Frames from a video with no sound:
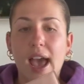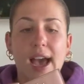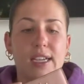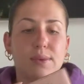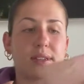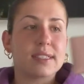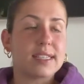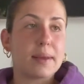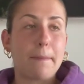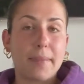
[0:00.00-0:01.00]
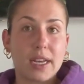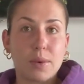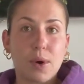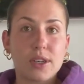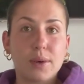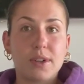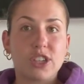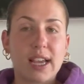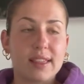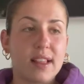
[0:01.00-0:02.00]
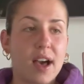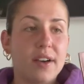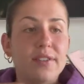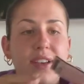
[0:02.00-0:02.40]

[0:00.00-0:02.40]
as well as this mini wallet, which I love.